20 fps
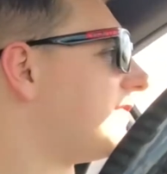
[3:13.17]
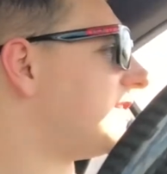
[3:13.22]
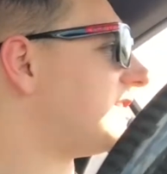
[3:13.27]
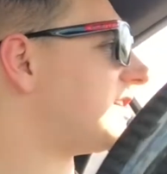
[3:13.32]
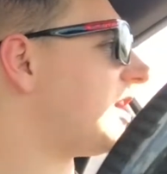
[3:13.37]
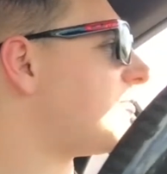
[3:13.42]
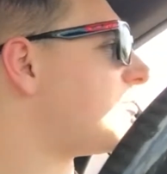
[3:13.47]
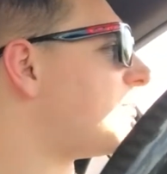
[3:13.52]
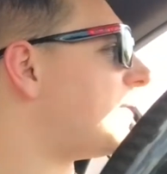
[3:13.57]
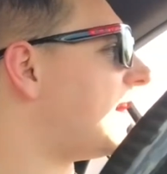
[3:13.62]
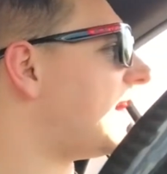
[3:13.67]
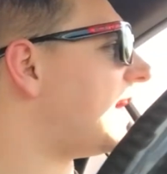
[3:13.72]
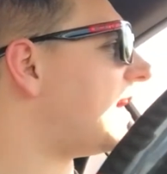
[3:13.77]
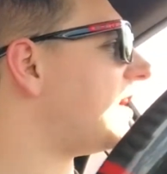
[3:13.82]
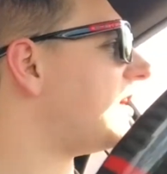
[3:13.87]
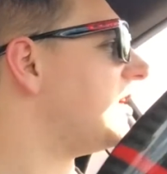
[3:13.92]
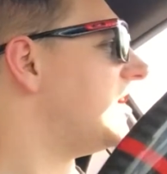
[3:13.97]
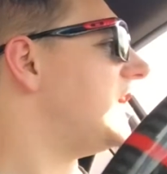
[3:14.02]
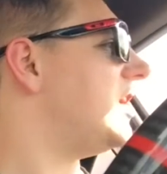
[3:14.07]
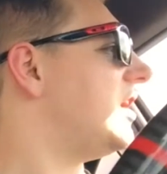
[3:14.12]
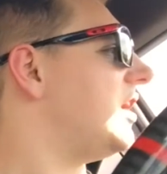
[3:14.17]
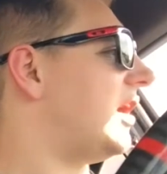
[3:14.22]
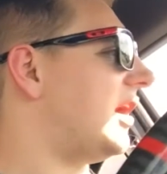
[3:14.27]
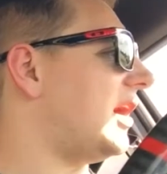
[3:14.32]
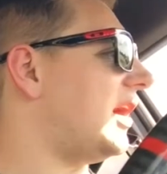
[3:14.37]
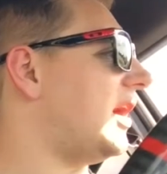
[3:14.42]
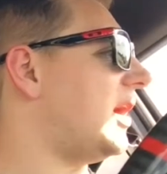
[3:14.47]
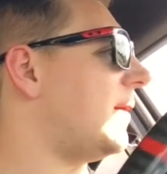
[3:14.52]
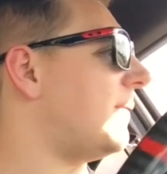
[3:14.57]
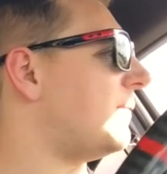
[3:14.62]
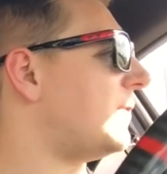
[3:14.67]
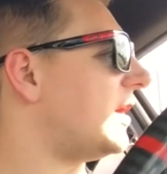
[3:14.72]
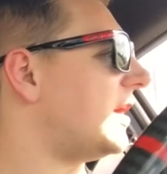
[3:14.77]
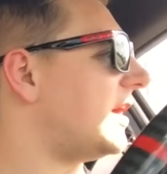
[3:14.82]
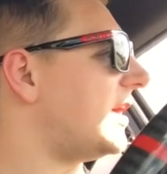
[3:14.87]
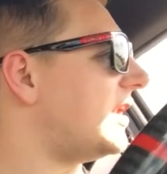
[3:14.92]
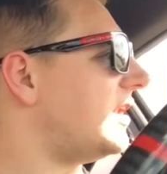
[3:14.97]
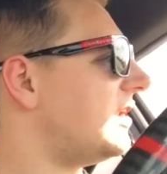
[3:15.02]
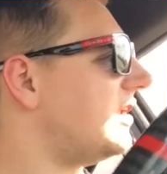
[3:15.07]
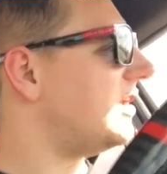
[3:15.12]
the top of my head,
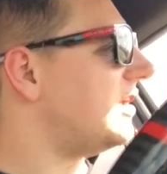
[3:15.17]
but